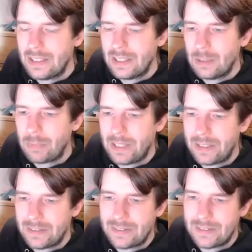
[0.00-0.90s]
Uh,
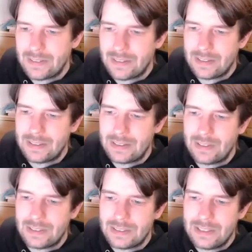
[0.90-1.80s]
plus, uh,
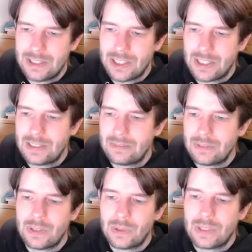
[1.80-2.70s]
on the D channel,
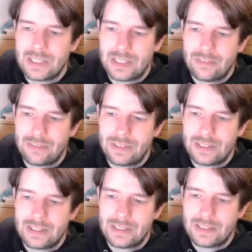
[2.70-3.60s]
we only have uh,
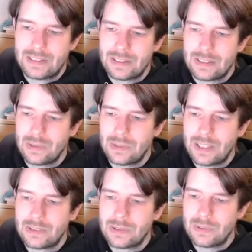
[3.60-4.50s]
the
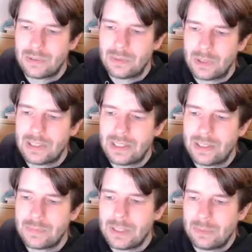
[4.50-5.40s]
Q921 Lab
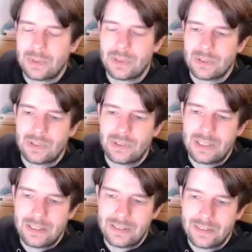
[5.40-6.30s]
D protocol
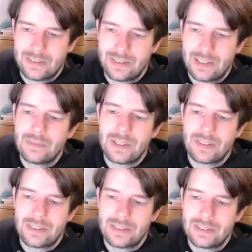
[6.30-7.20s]
as the same
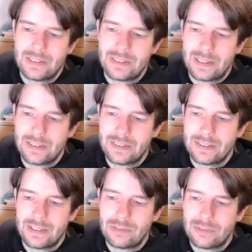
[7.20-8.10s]
as in, in
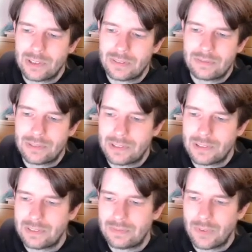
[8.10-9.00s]
ISDN for,
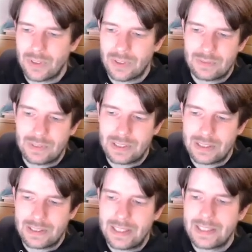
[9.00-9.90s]
for certain, like
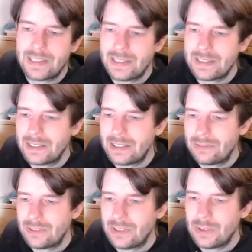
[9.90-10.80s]
landline
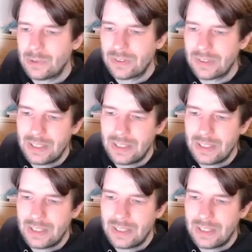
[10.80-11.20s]
telephony use,